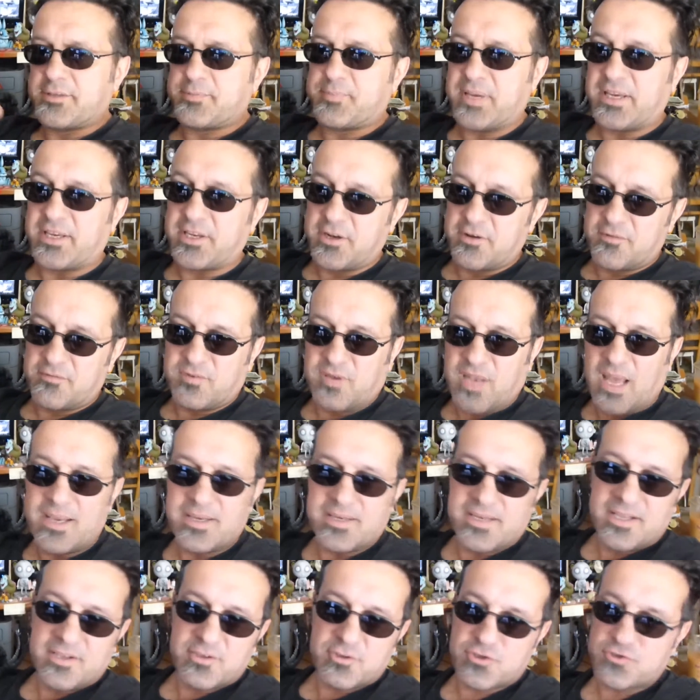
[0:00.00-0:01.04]
Speaking of
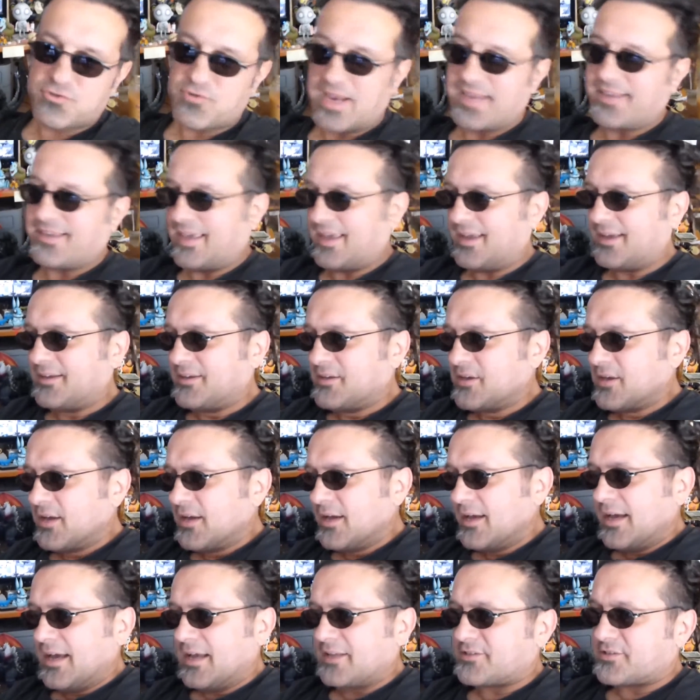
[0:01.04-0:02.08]
lightning striking,
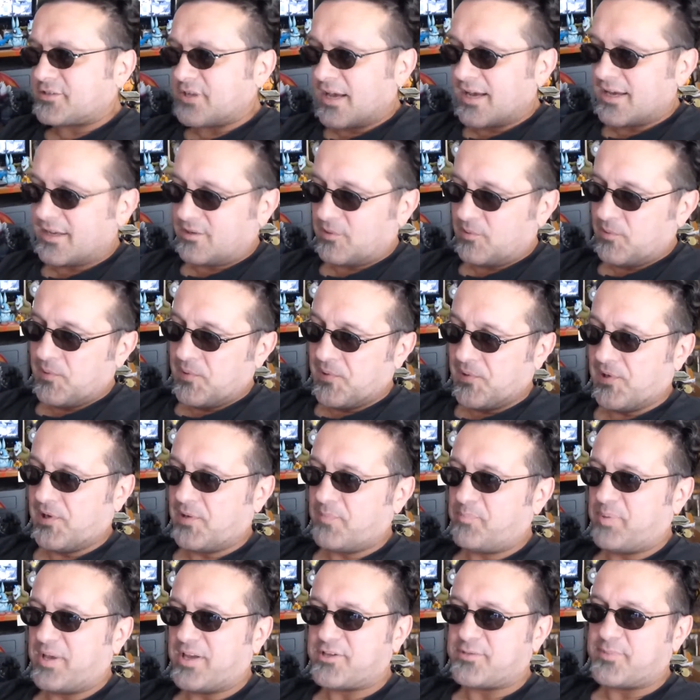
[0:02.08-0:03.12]
it's like
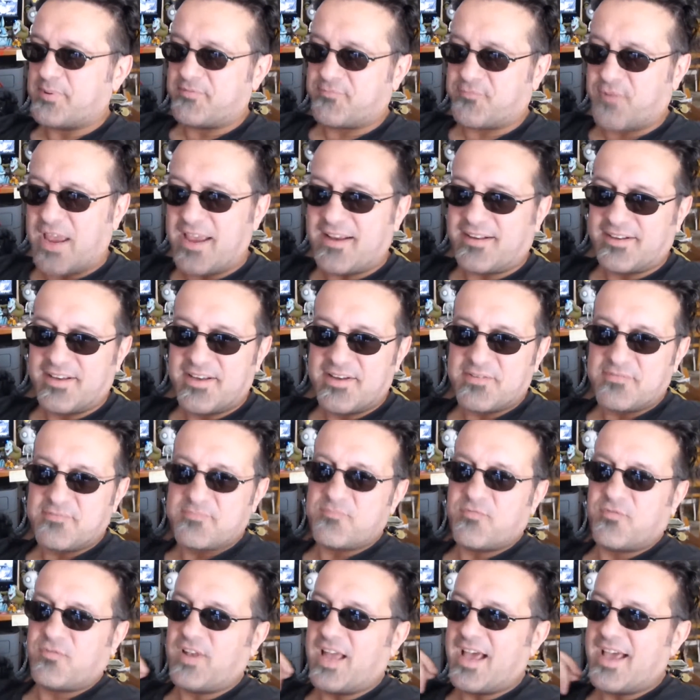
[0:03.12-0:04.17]
Benjamin
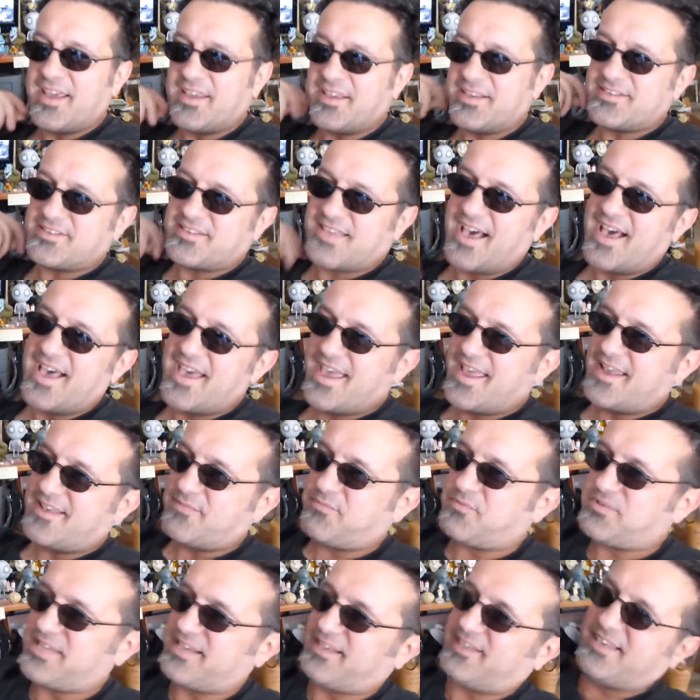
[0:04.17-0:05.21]
Franklin flying his
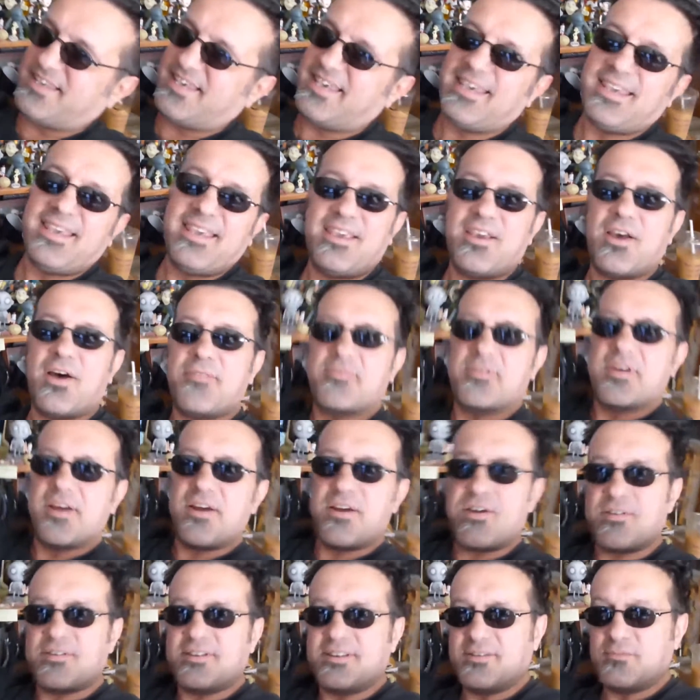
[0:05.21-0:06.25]
kite with a key on
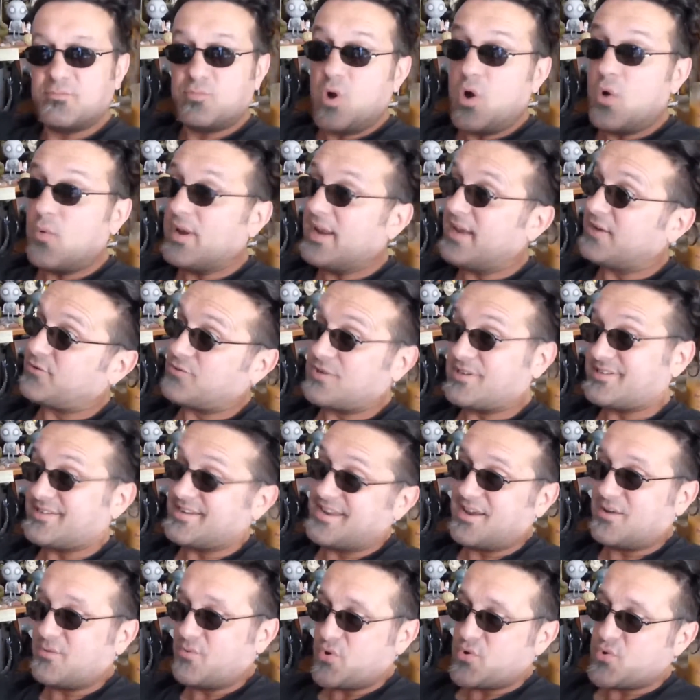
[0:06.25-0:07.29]
there and then, whoa,
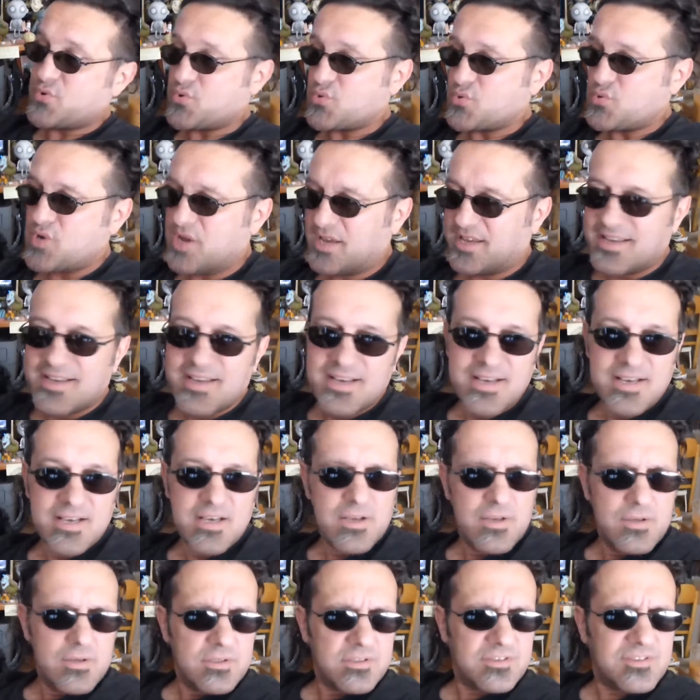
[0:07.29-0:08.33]
electricity, woo!
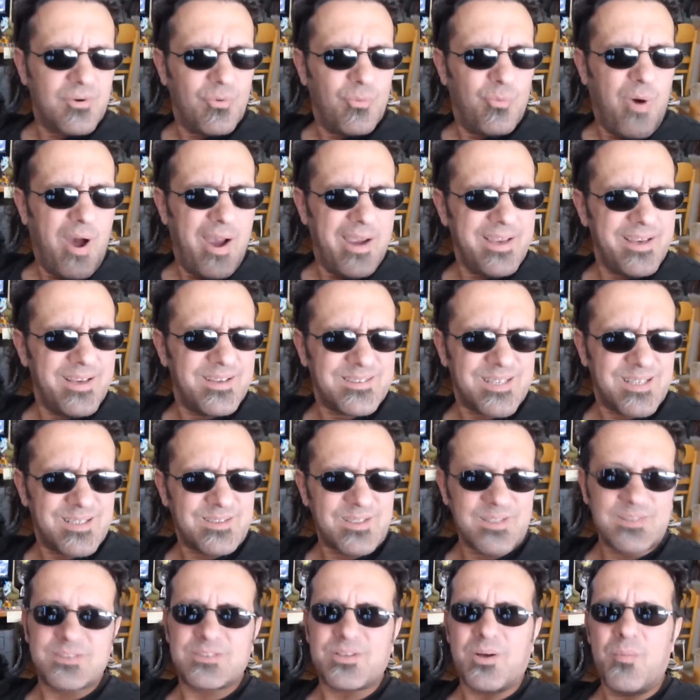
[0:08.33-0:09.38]
So why is
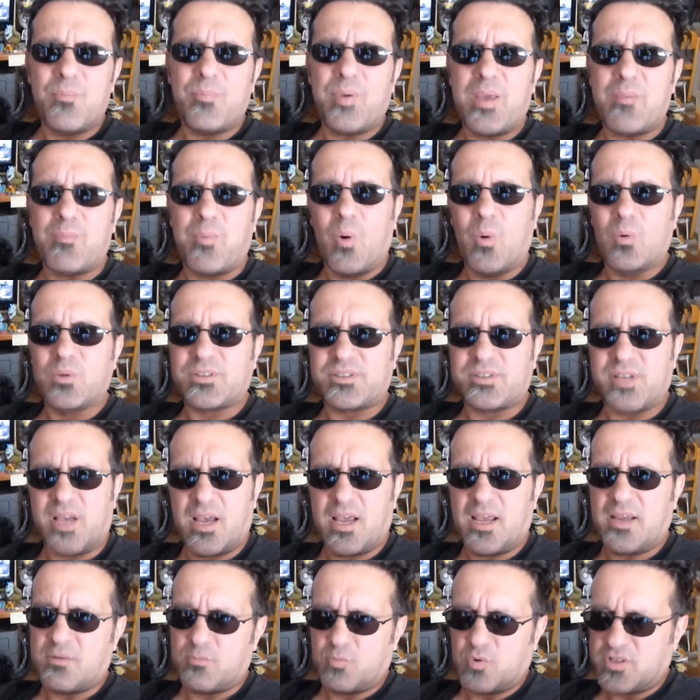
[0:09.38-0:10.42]
it that some people
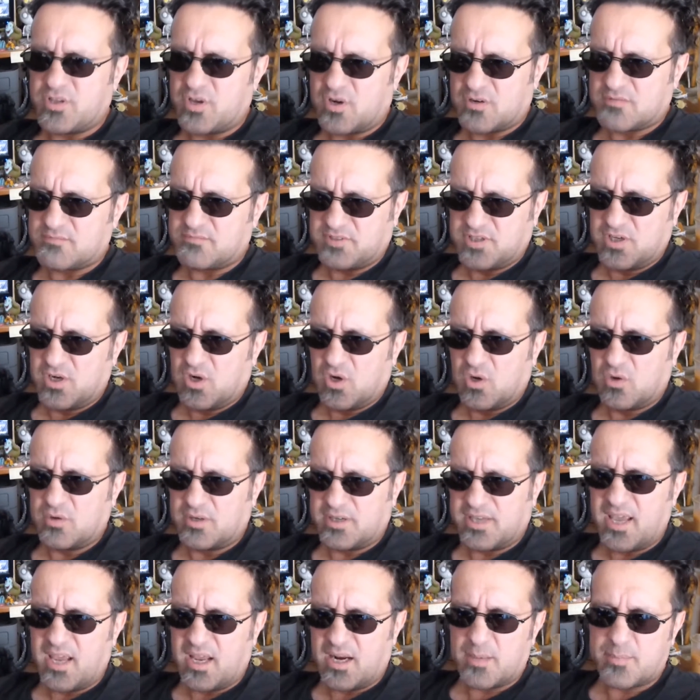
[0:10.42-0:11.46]
say when they're,
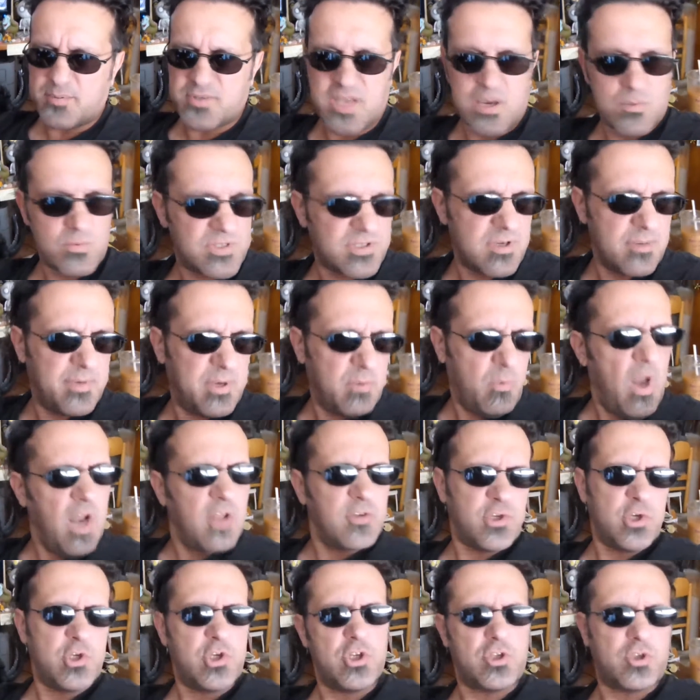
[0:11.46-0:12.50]
again, upset with somebody, why
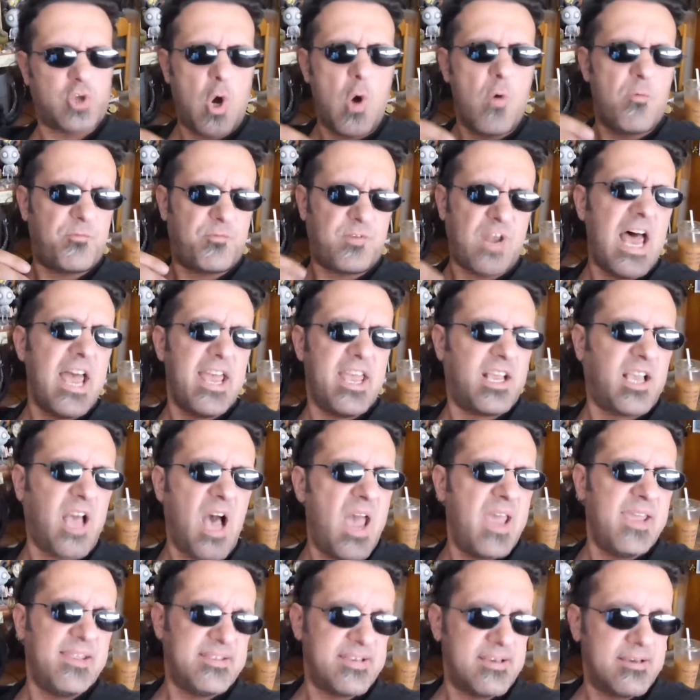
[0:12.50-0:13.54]
don't you just go fly a
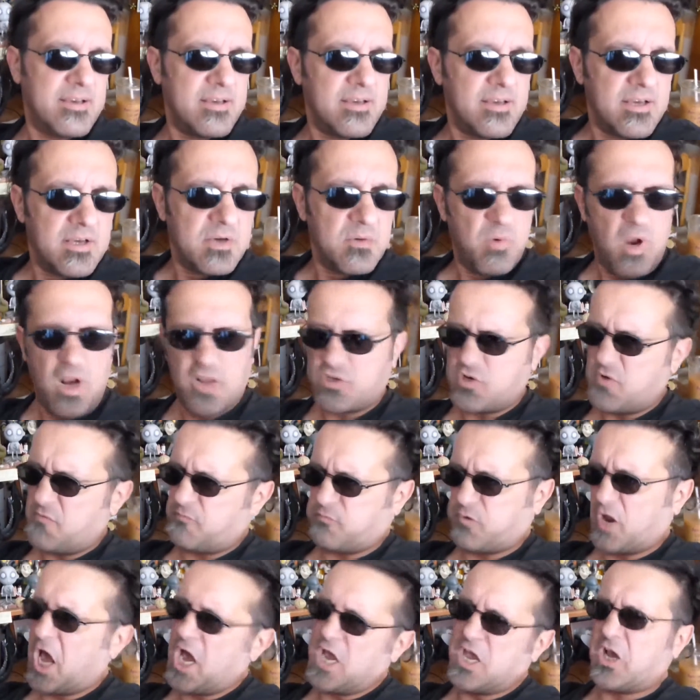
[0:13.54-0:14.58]
kite? Why don't you
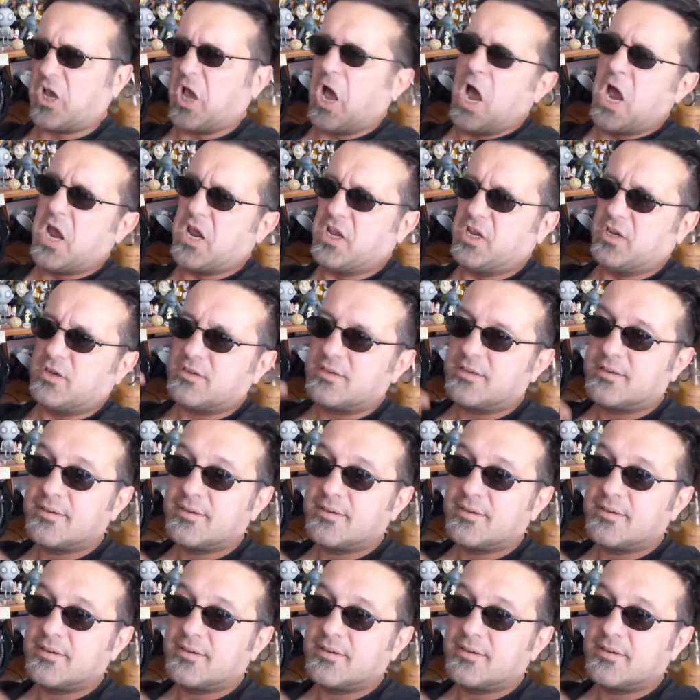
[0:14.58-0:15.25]
fly a kite?